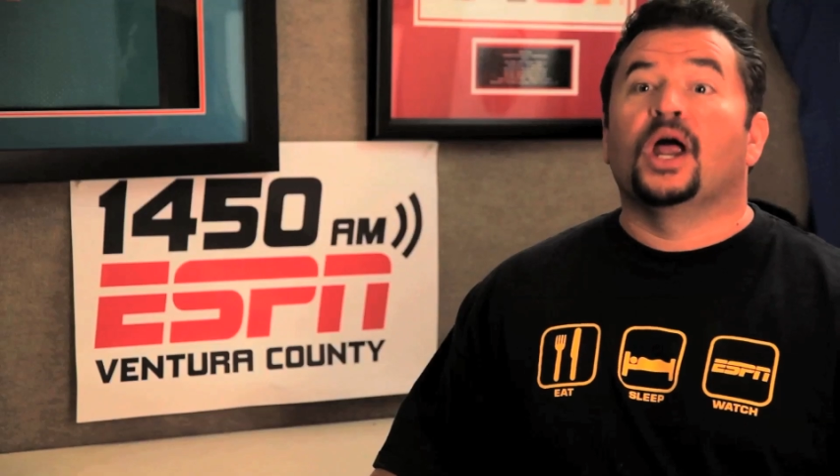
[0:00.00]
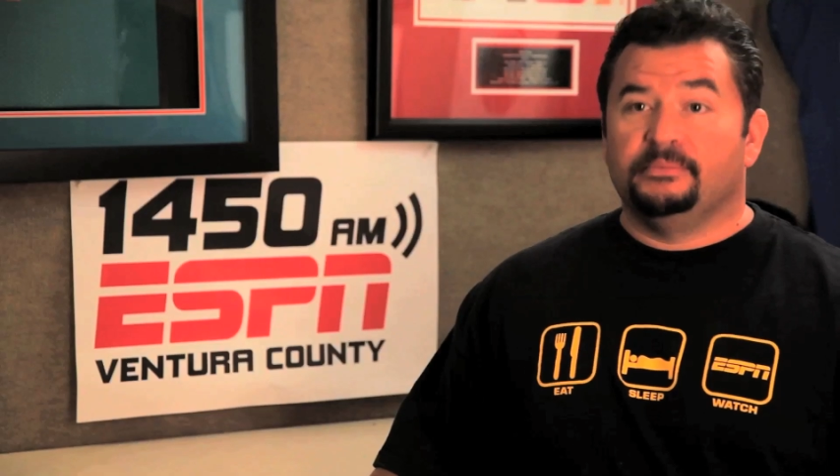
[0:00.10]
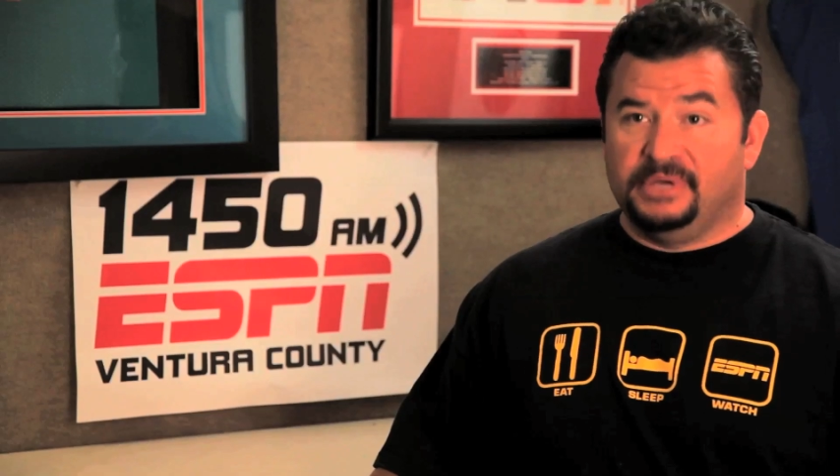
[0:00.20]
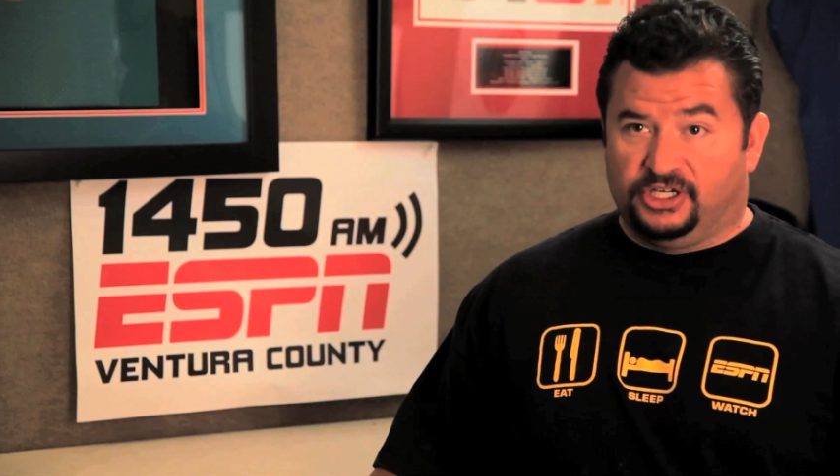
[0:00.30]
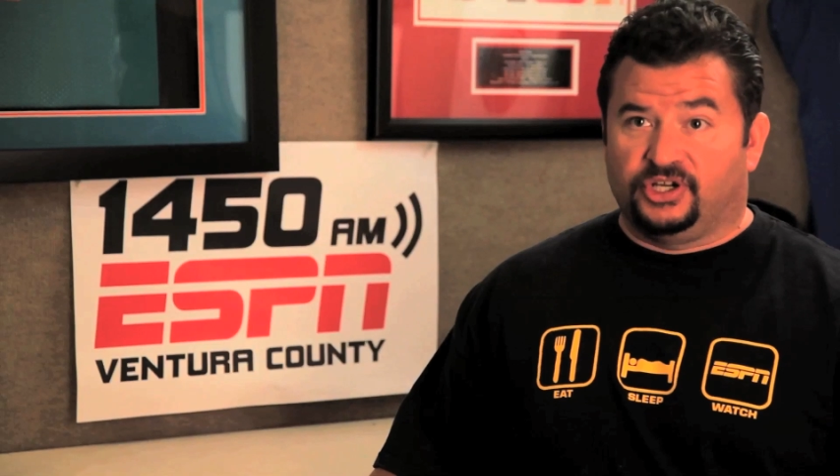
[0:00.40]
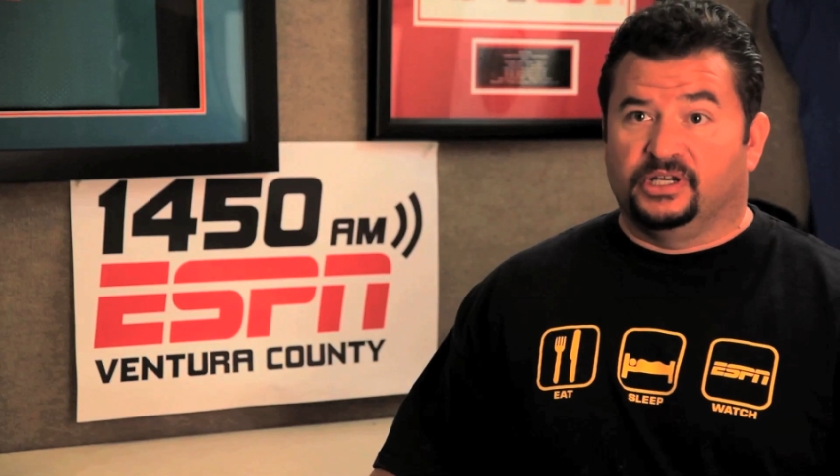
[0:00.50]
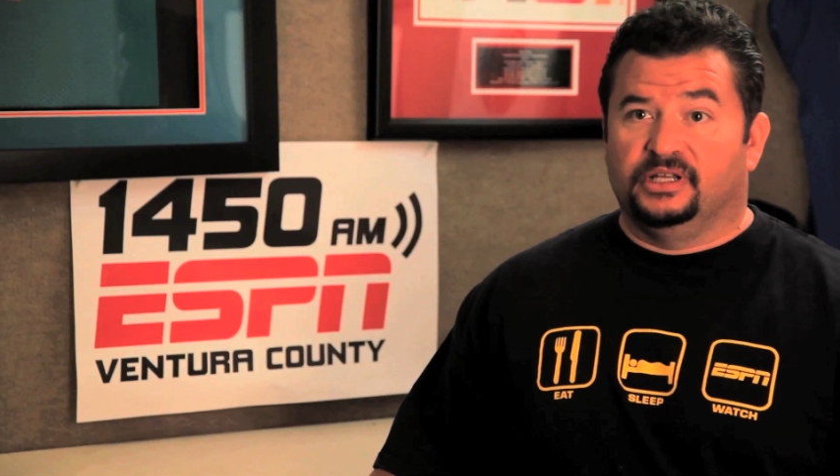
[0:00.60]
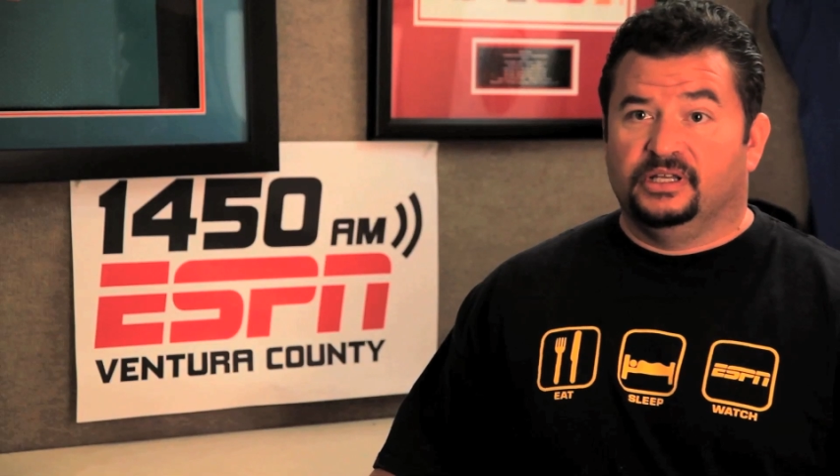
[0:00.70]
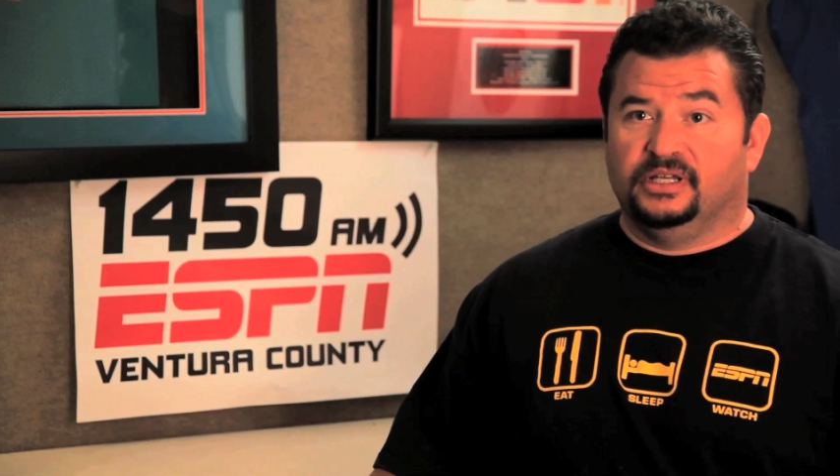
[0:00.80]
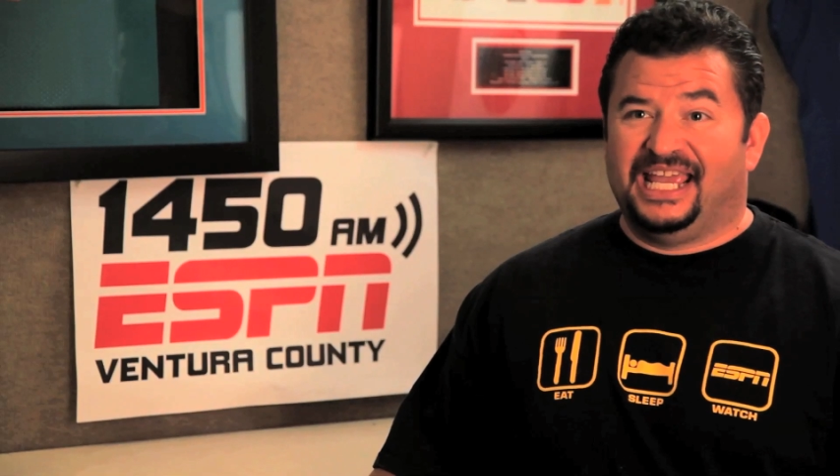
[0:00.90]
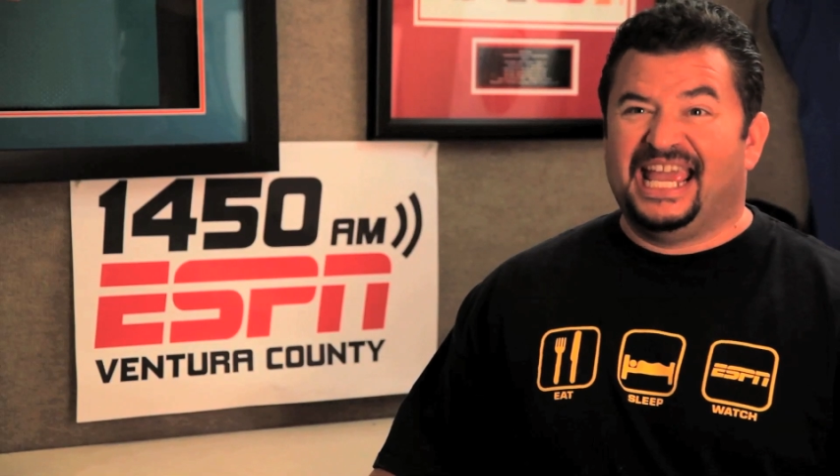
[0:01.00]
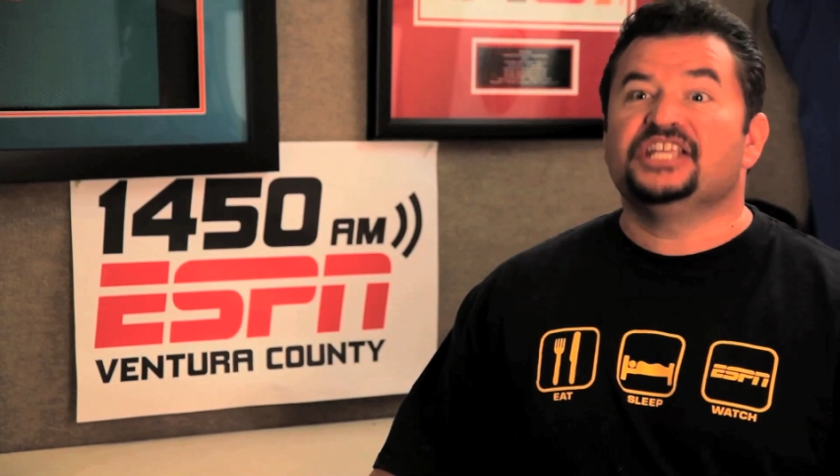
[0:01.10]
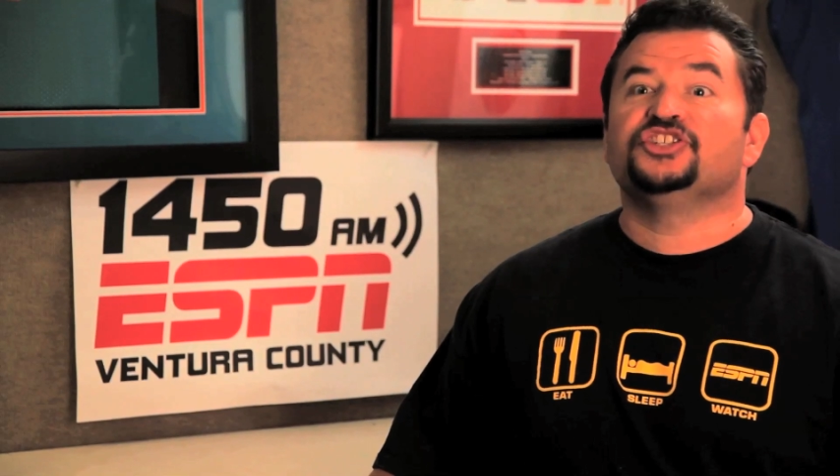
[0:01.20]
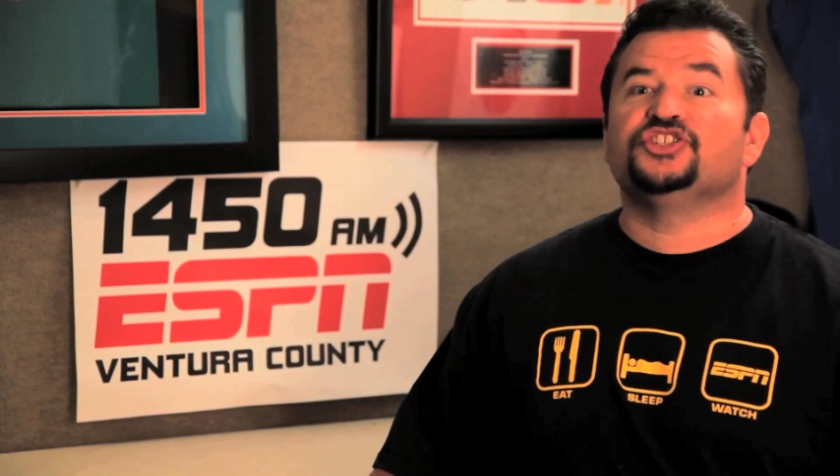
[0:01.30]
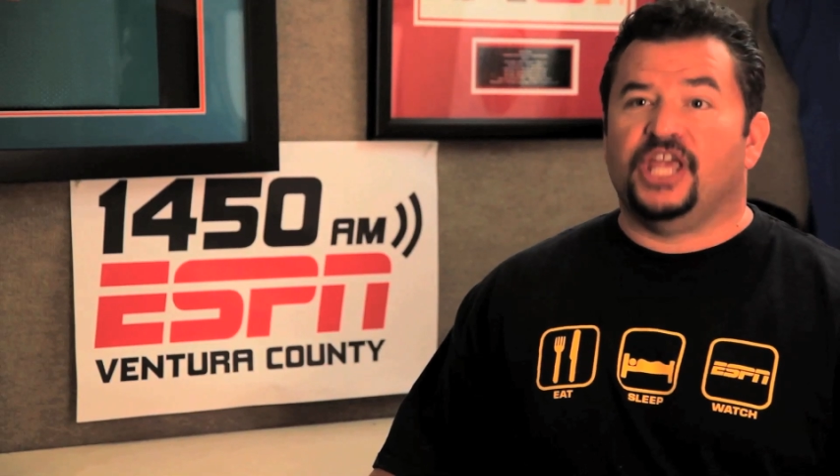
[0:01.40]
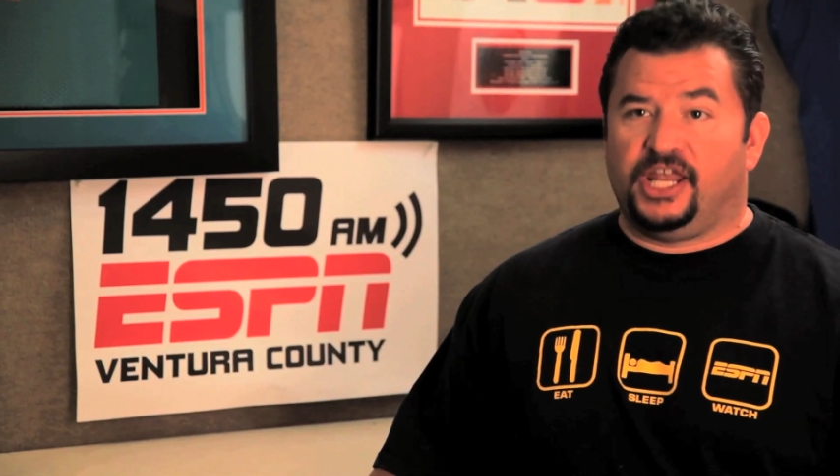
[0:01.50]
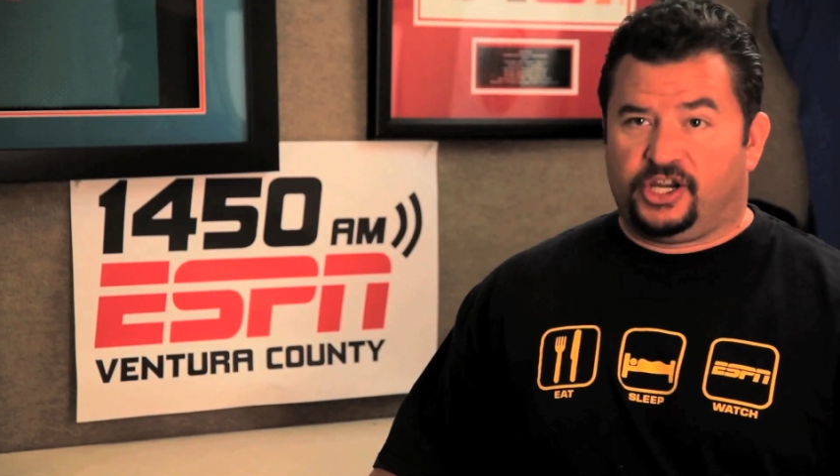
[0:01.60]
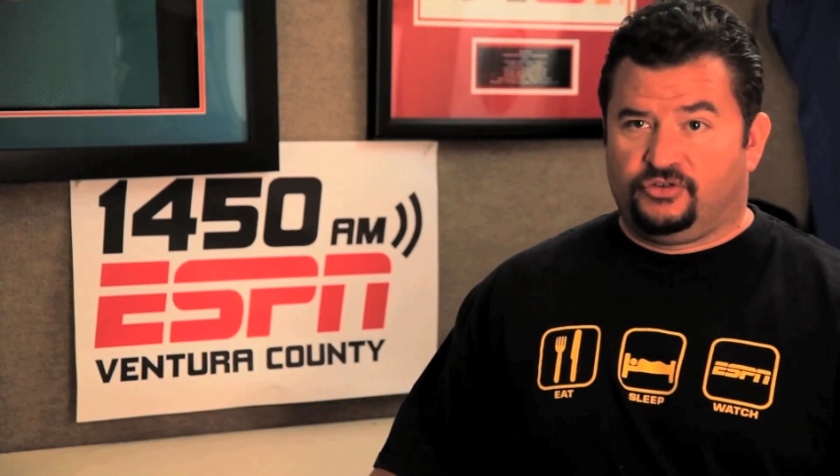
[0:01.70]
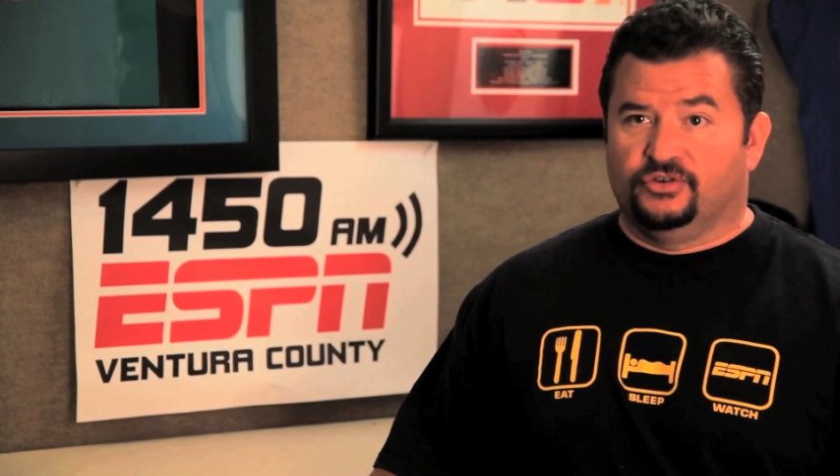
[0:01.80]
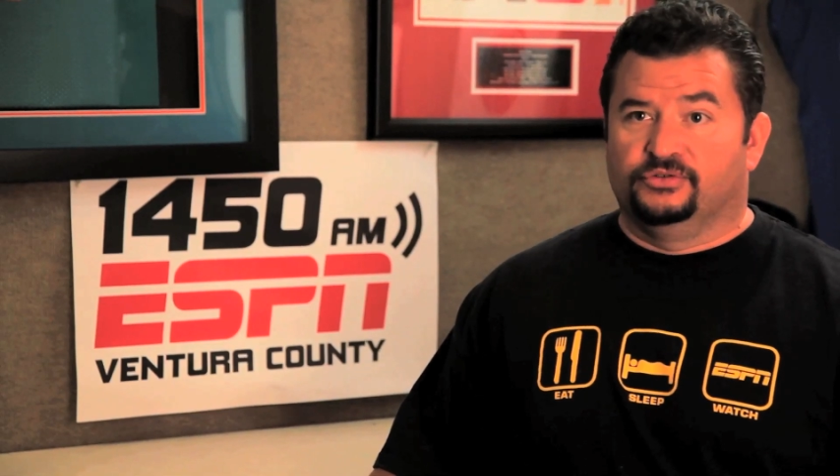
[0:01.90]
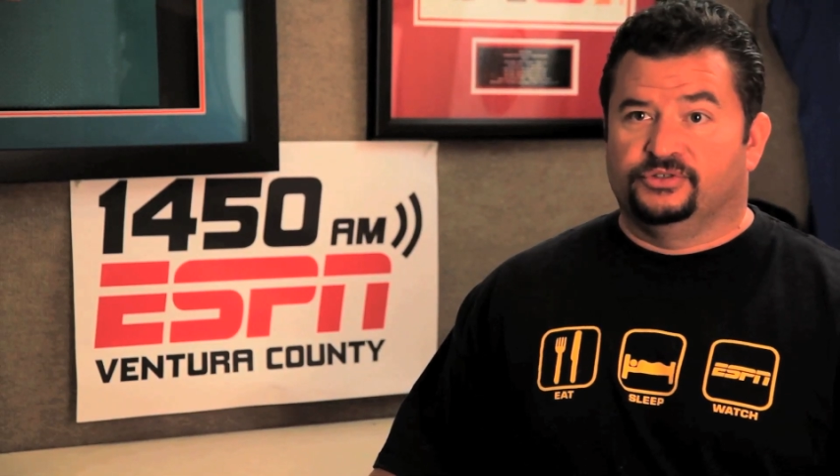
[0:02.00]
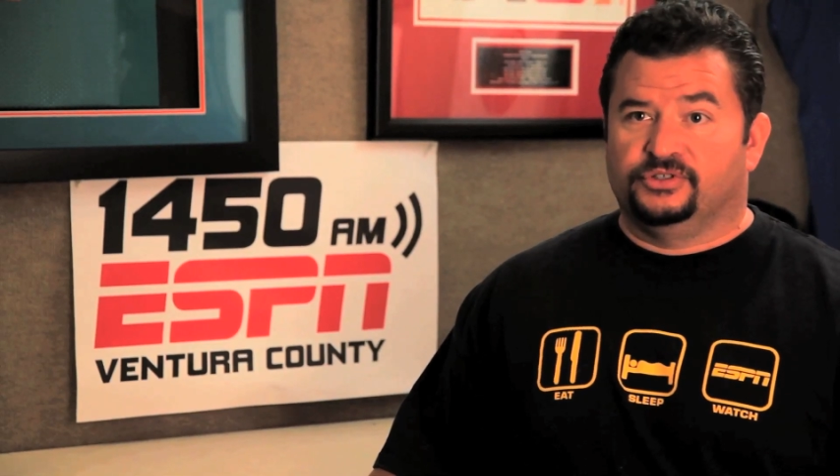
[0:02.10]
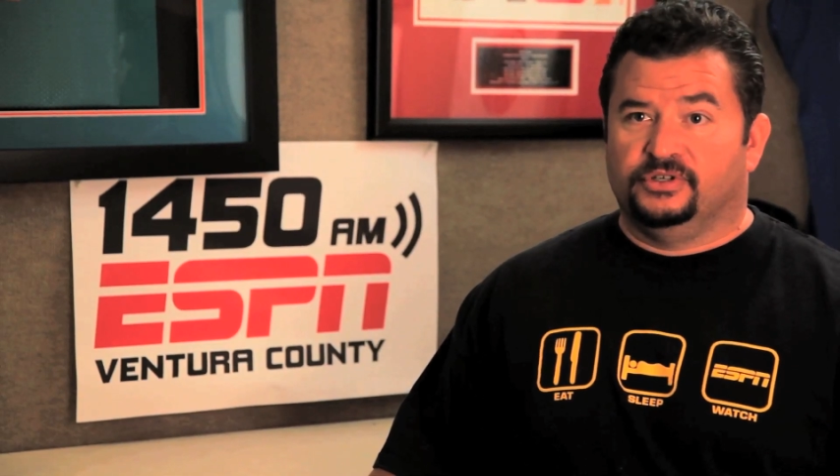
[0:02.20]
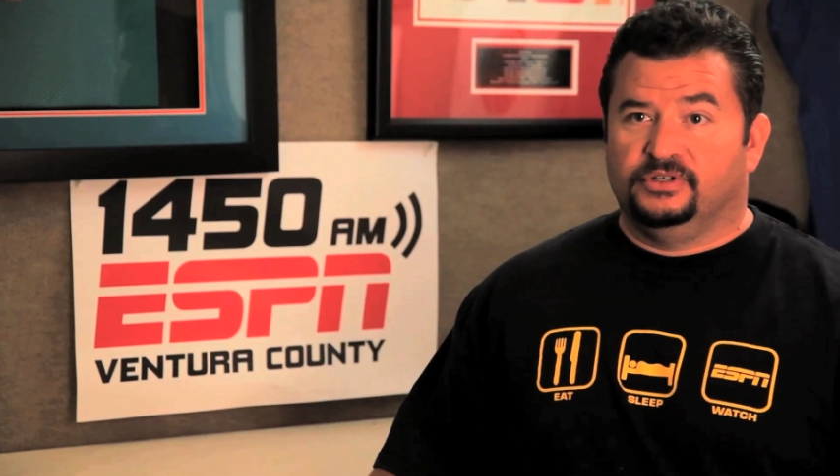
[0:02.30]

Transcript: on a mission. Santa Cruz.